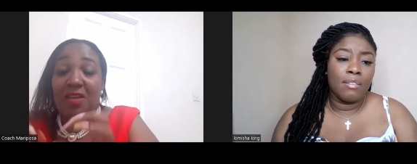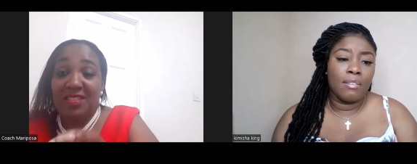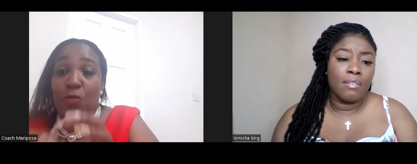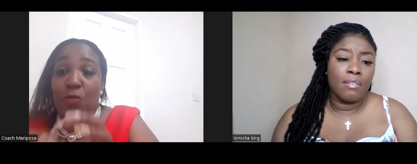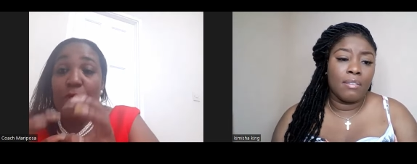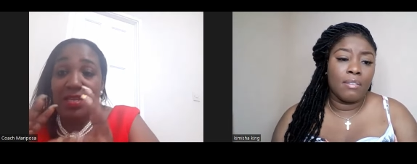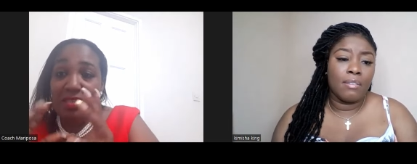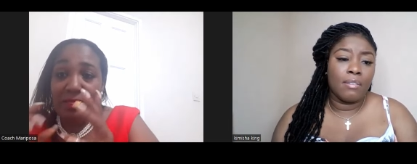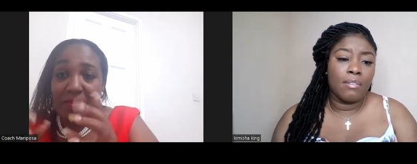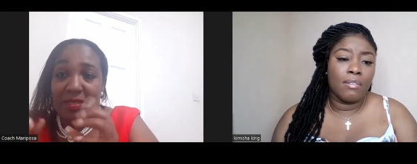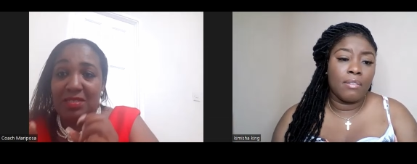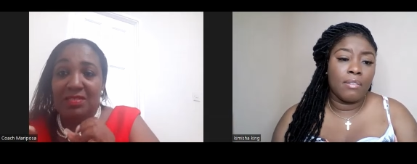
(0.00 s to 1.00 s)
Speaker 1: because I went
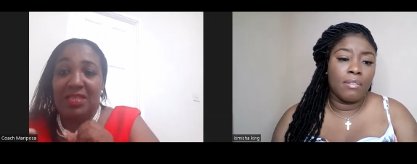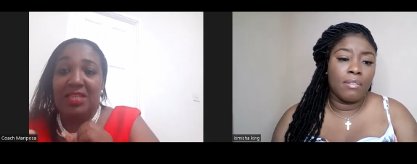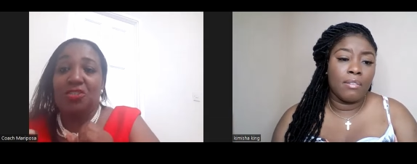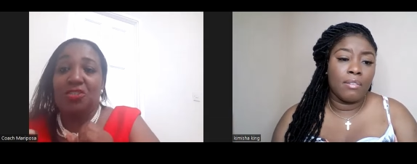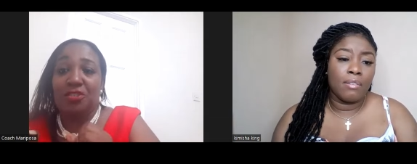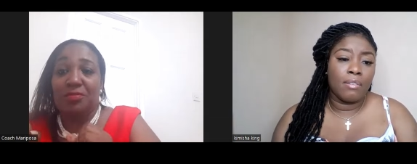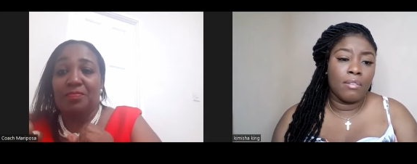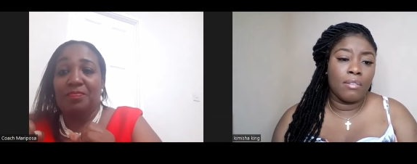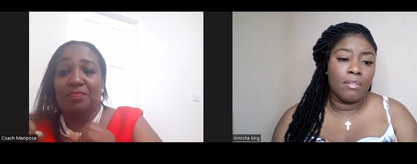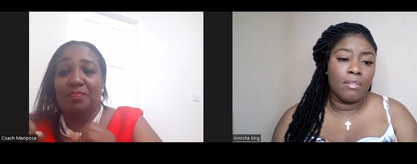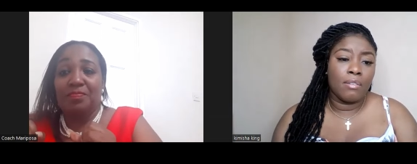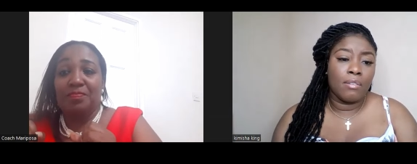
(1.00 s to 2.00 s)
to the police station.
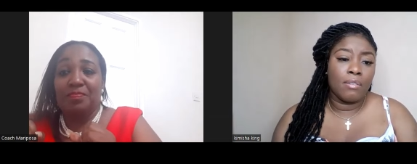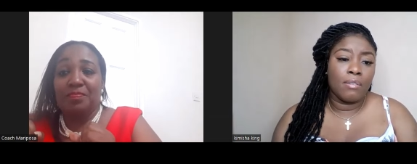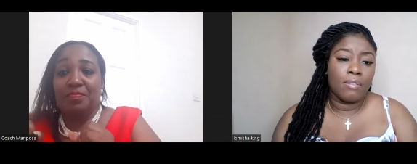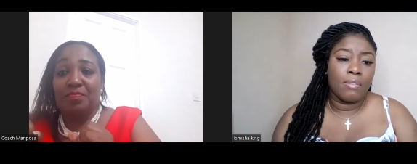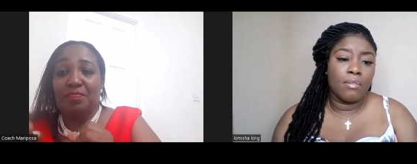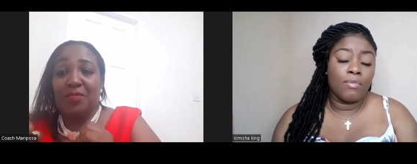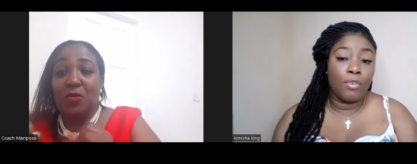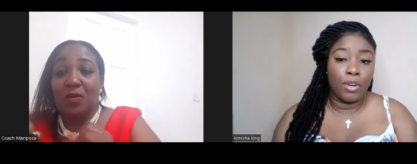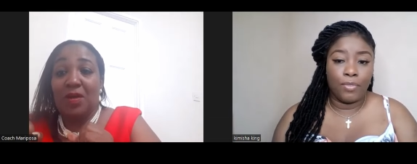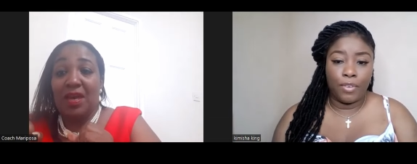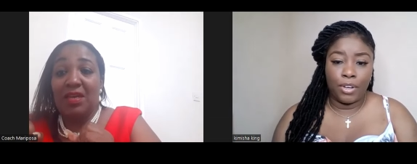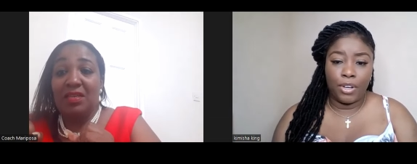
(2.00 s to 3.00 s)

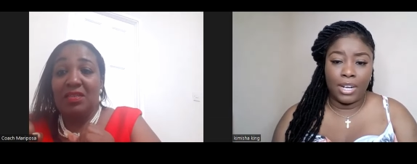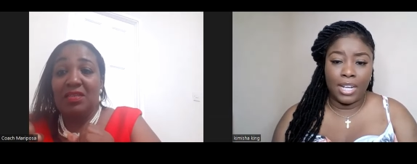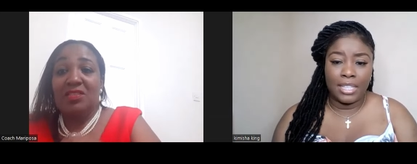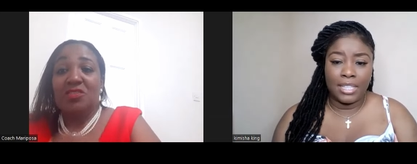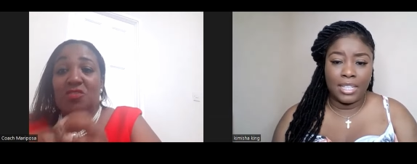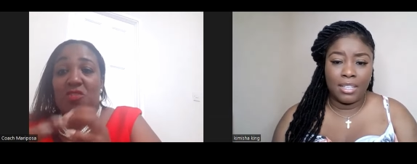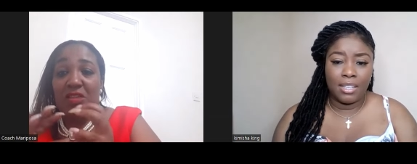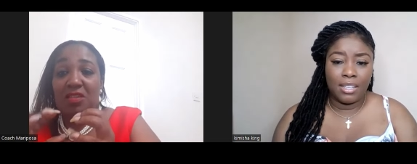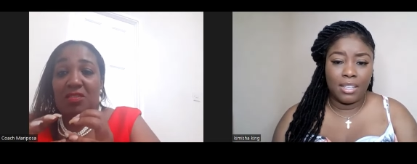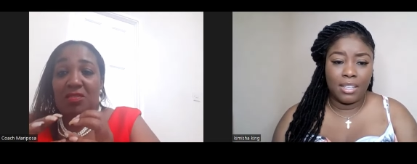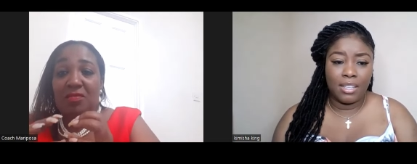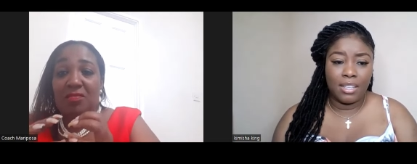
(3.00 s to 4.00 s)
Okay. your cousin?
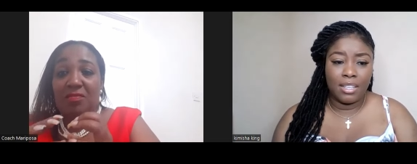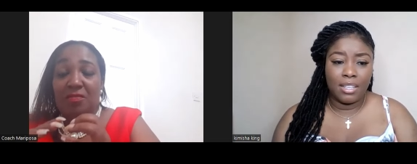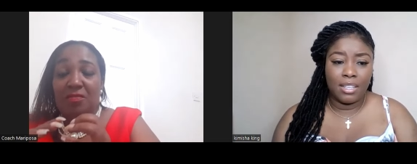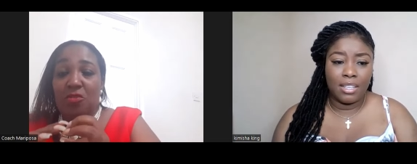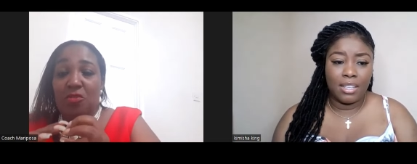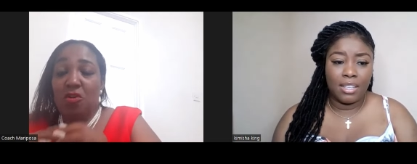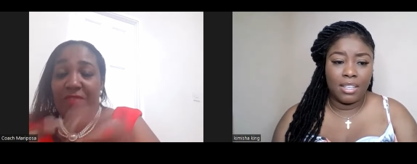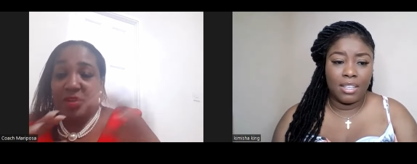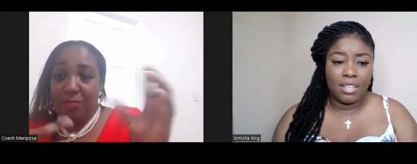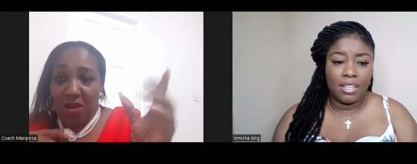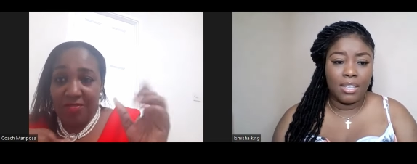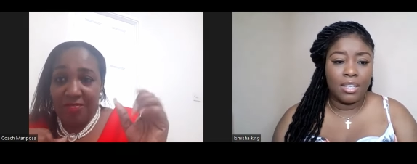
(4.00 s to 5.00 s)
No,
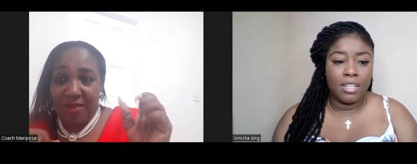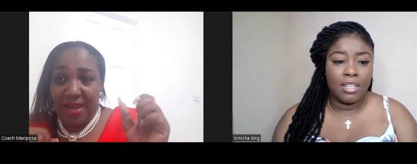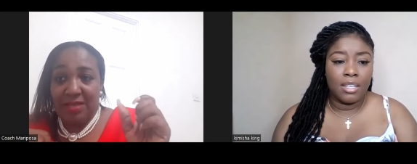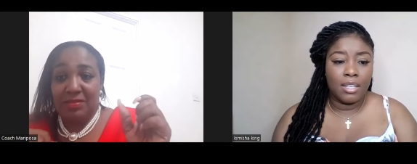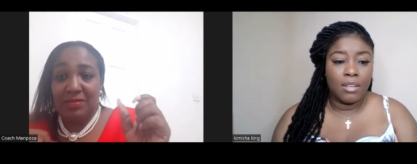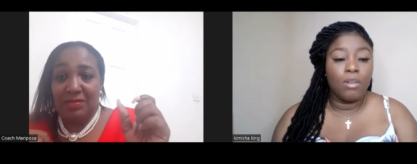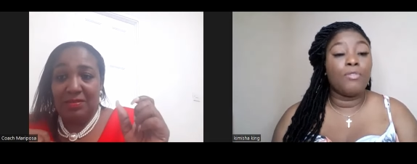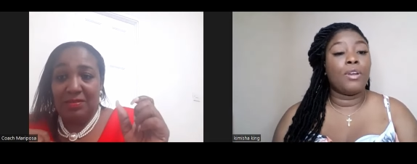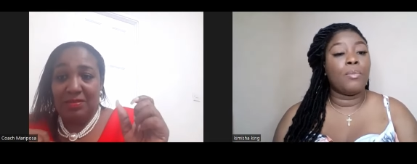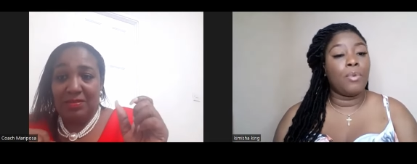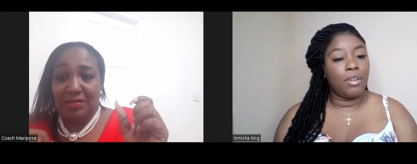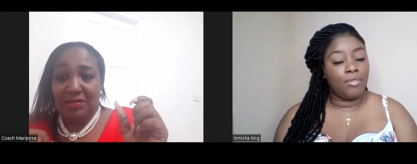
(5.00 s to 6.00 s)
for the boyfriend.
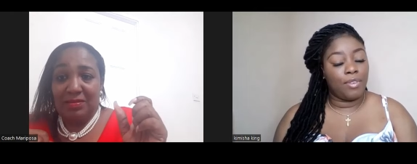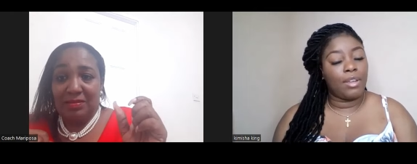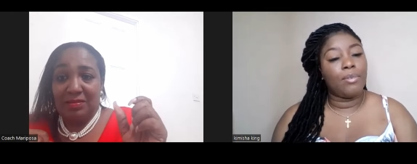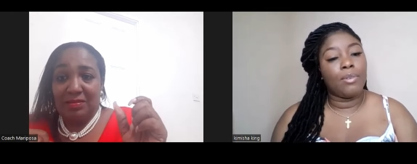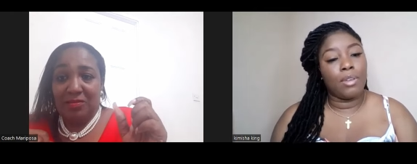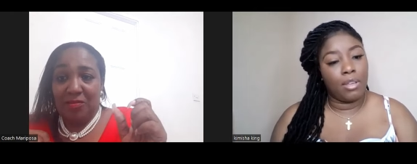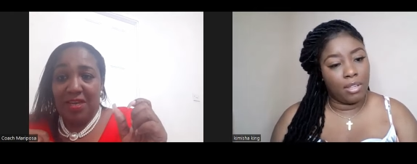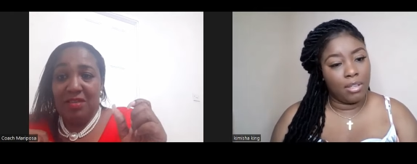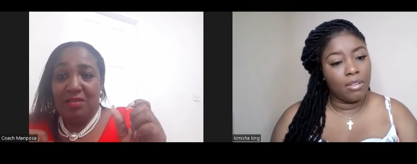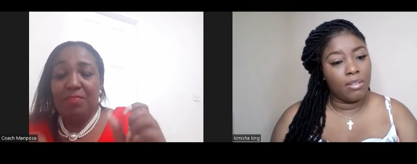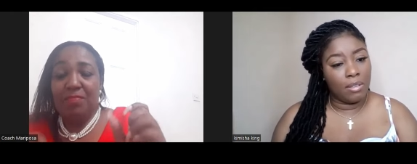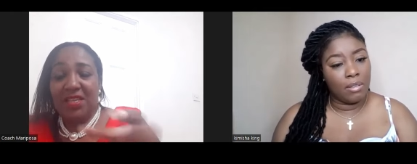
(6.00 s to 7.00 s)
Speaker 2: Oh, for the boyfriend.
Speaker 1: Okay.
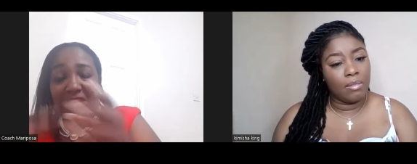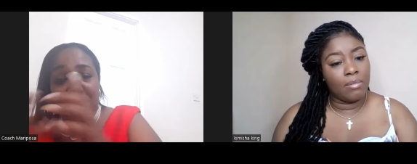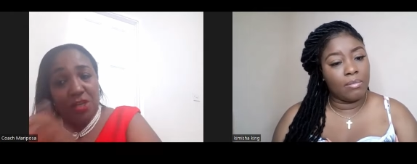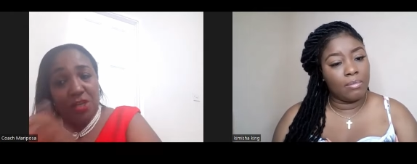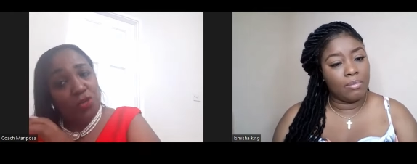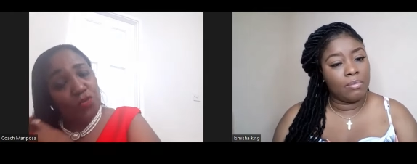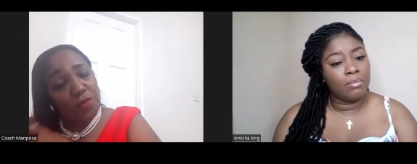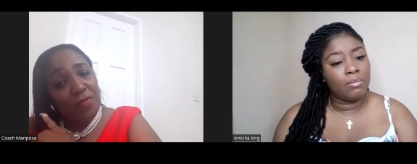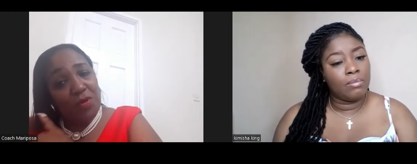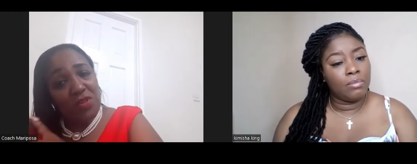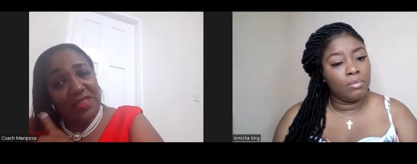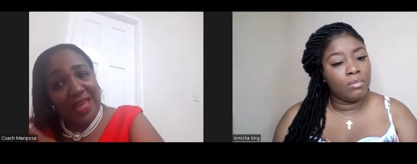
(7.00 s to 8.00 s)
Right. But then they knew
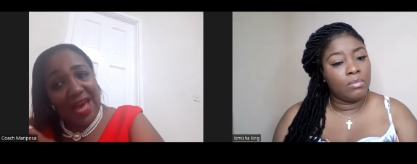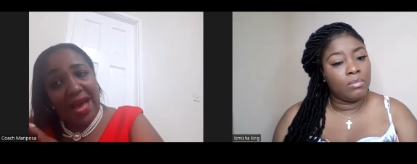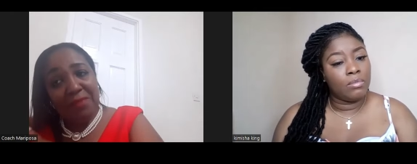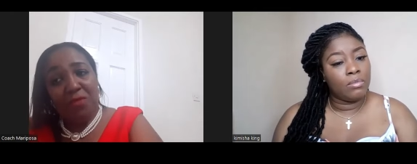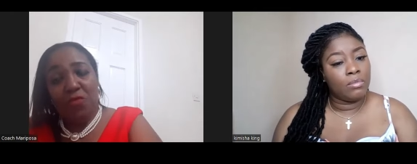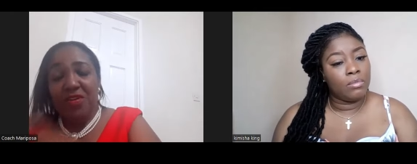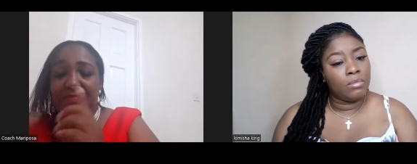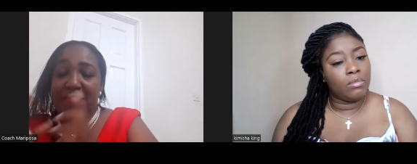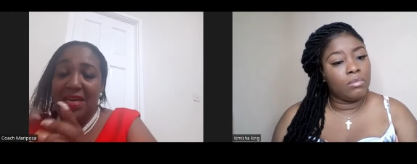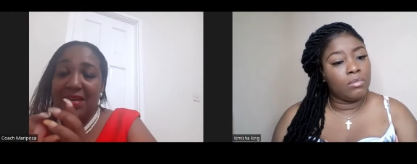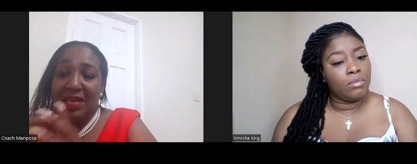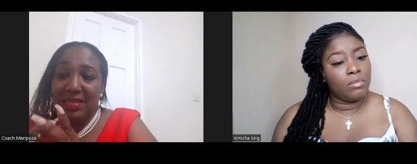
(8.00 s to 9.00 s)
about that with
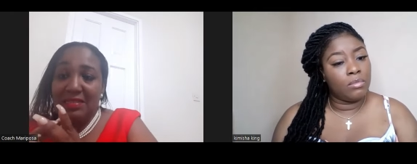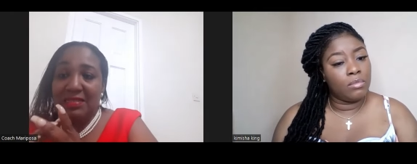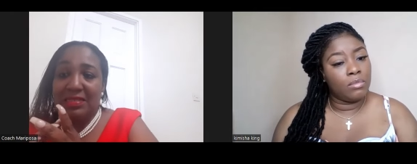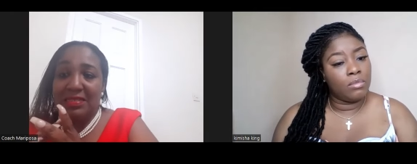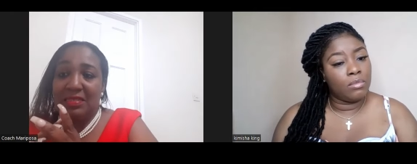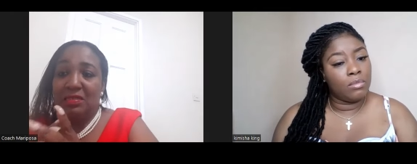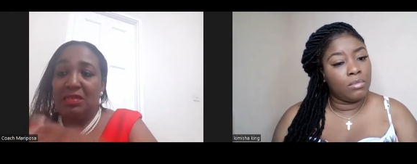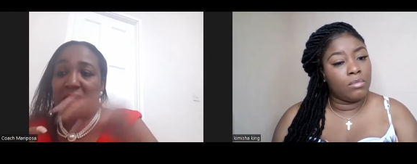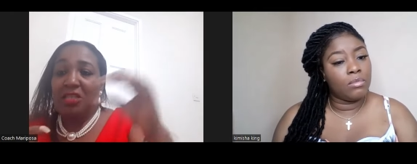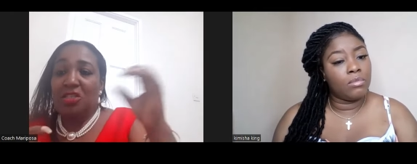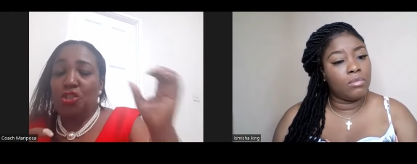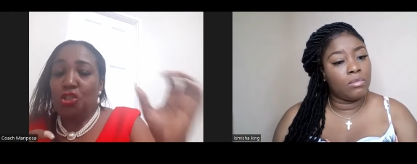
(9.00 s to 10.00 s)
my cousin.
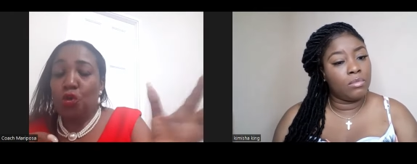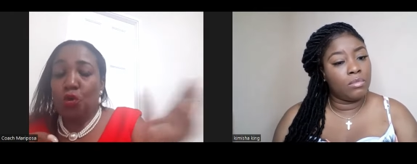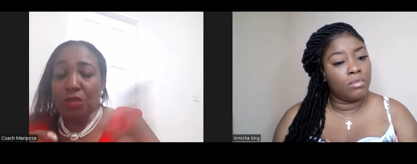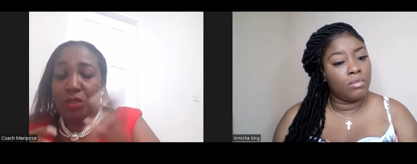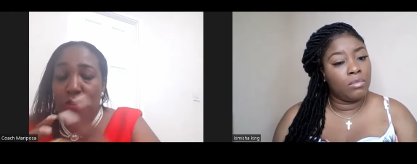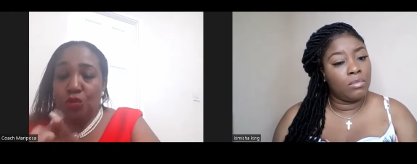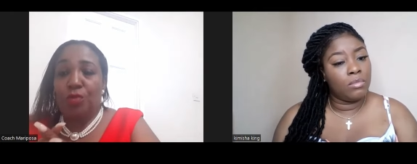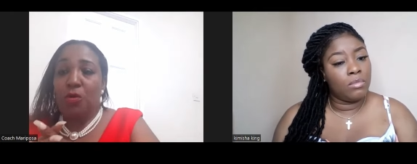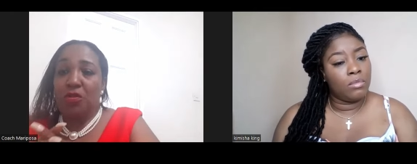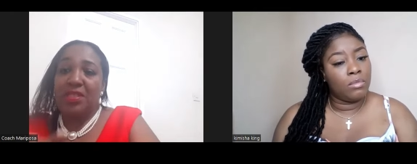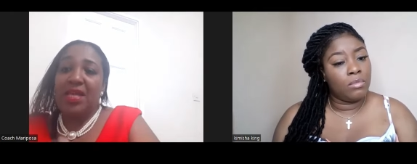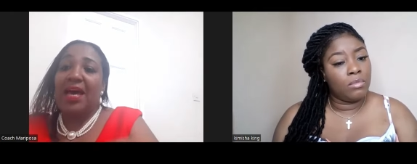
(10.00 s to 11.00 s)
Mm -hmm. She mm-hmm. only knew
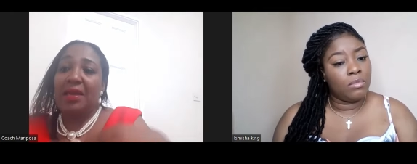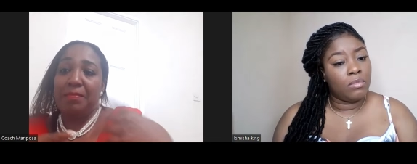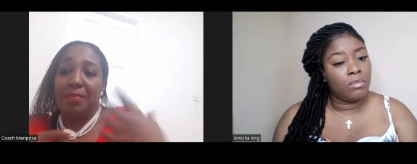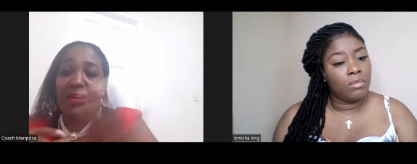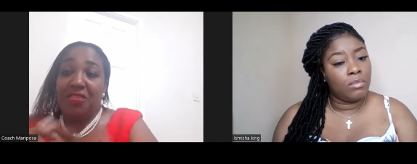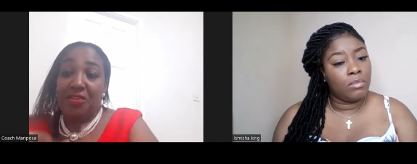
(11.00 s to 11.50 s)
about that in my